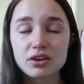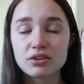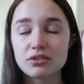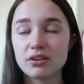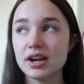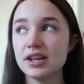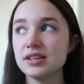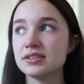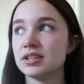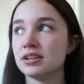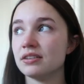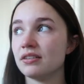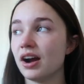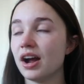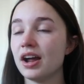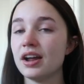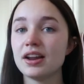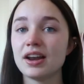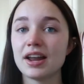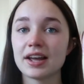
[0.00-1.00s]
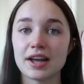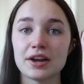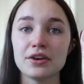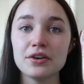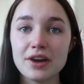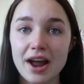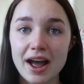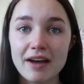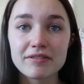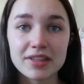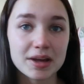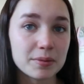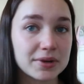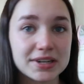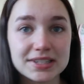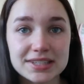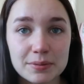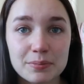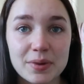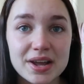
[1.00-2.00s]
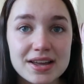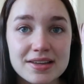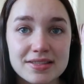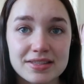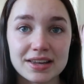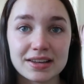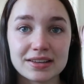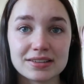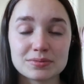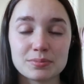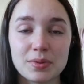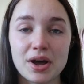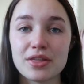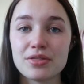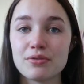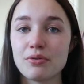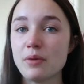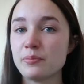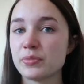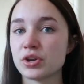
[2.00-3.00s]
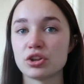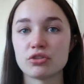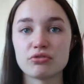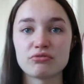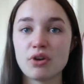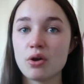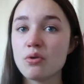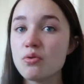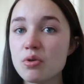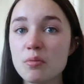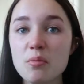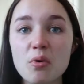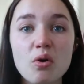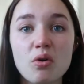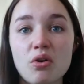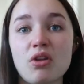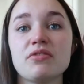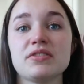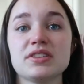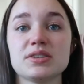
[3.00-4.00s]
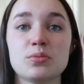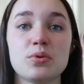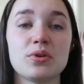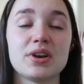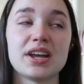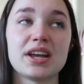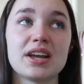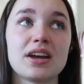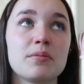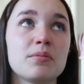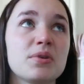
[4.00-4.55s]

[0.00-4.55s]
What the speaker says: Crazy, right? Like, I don't have that many Ted Baker things, but I thought I'm going to throw them all on this morning.